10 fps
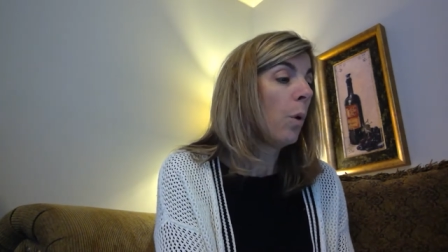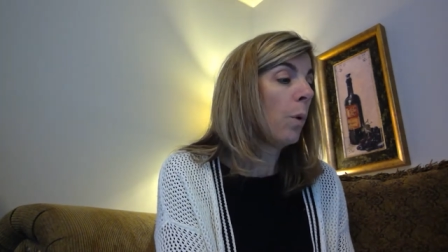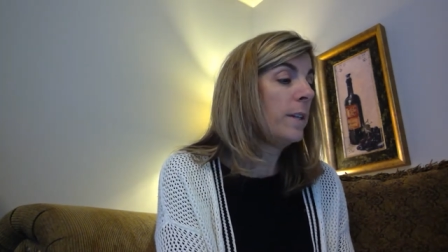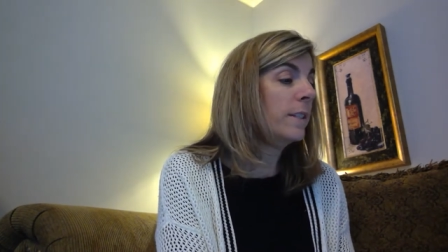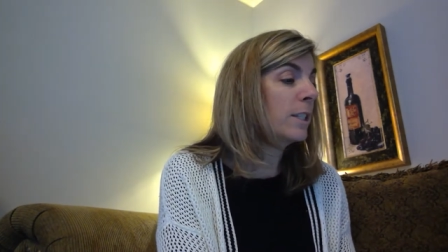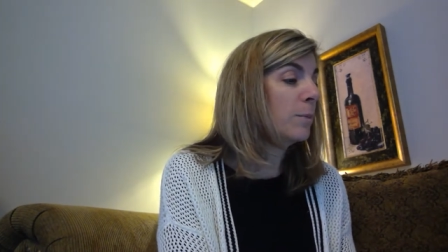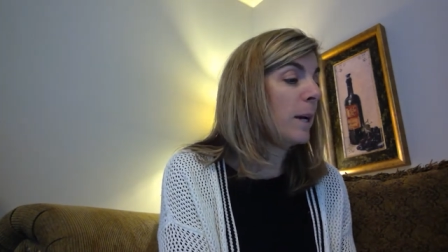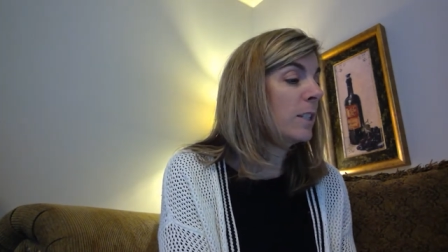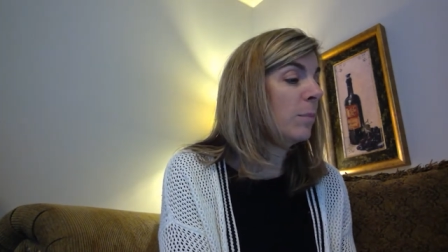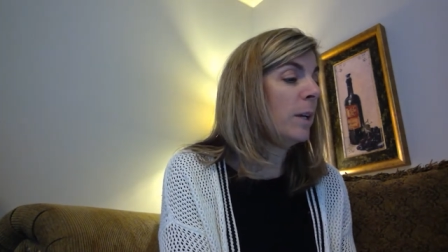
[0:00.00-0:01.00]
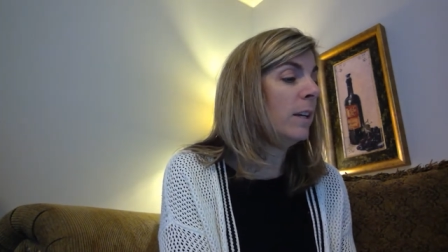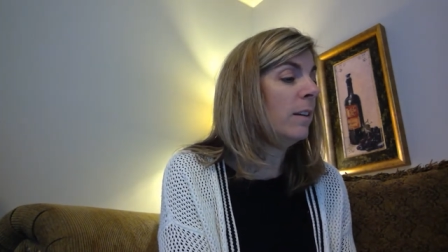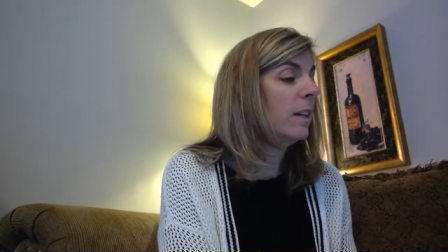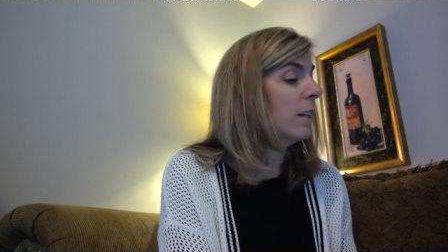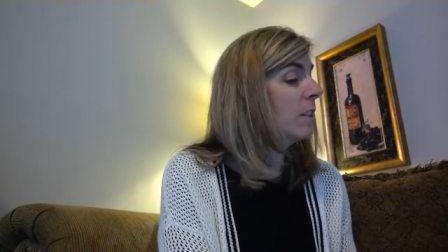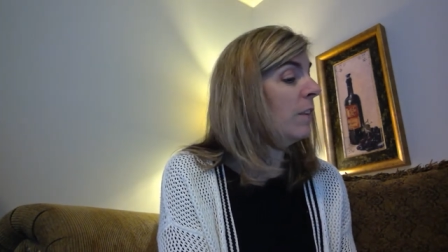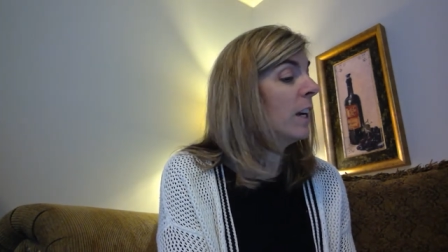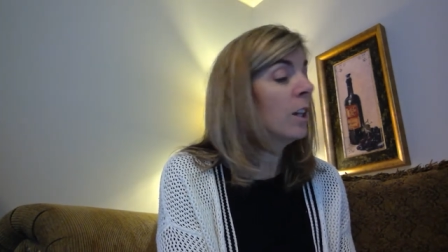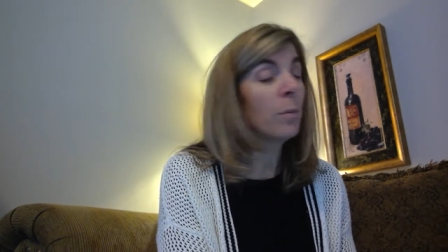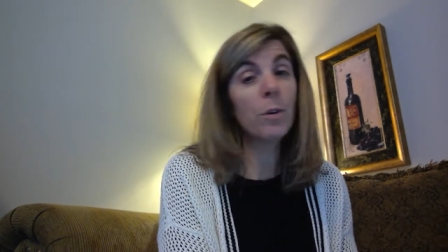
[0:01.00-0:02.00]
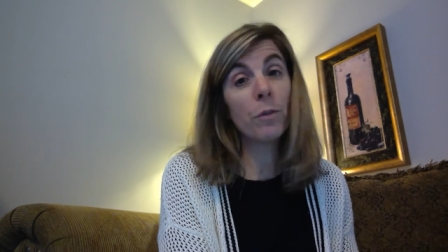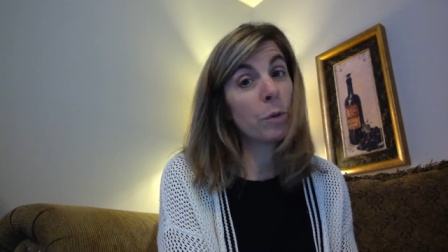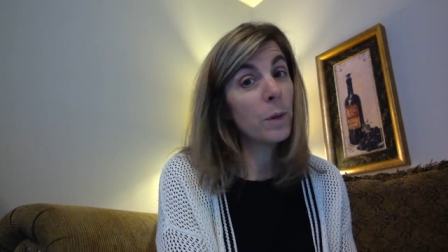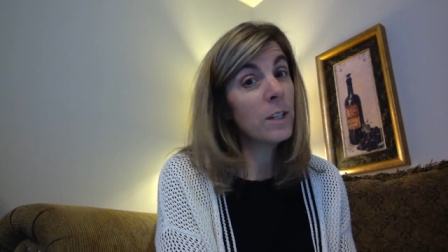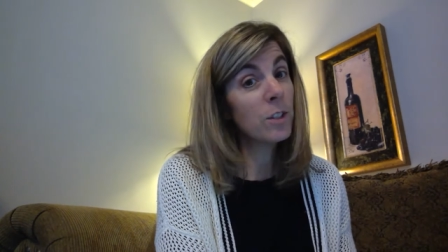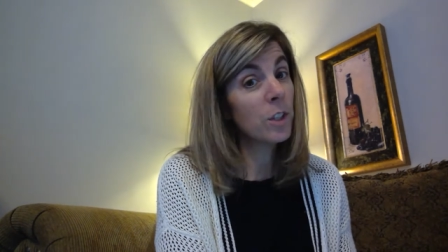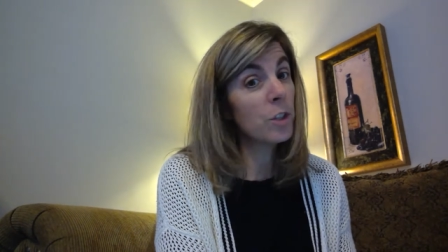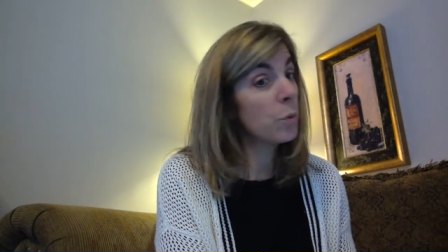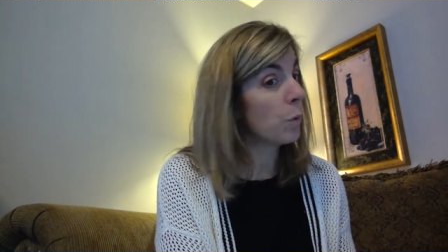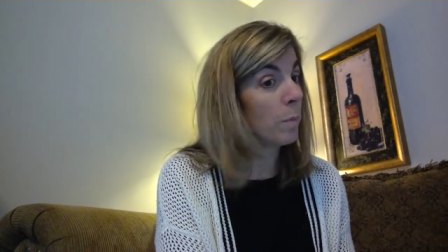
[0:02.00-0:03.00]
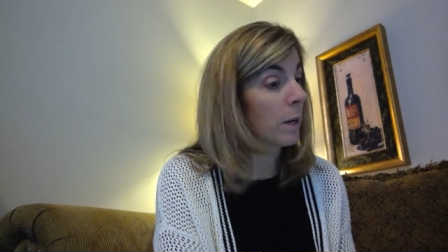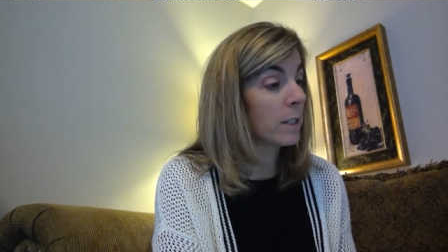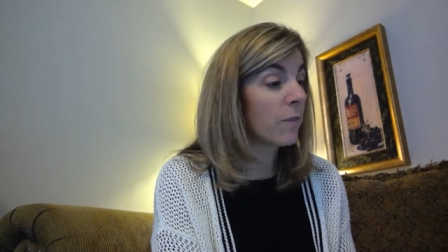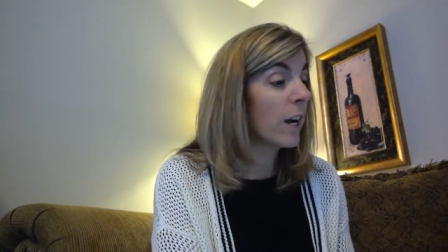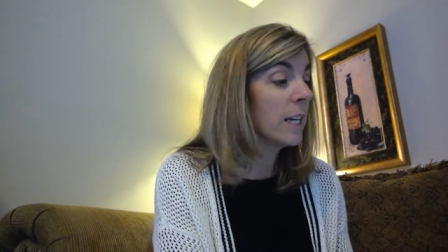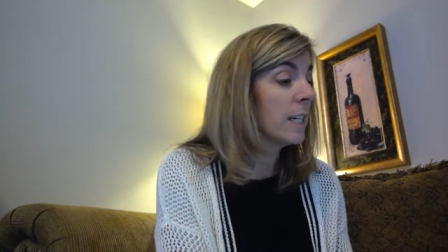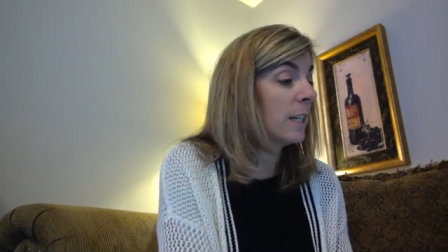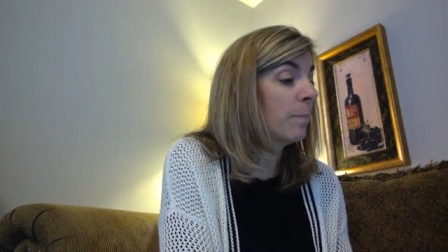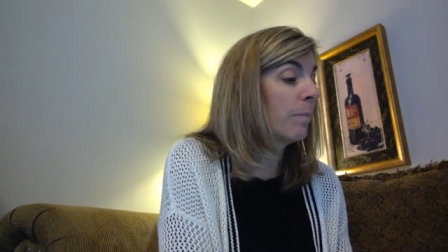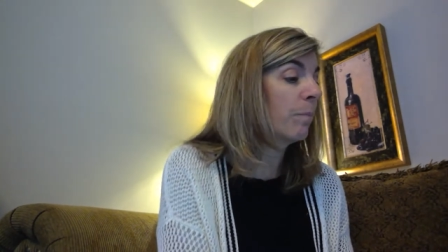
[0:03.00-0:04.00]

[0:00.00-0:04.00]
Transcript: Once a specimen is available for research, we must find it.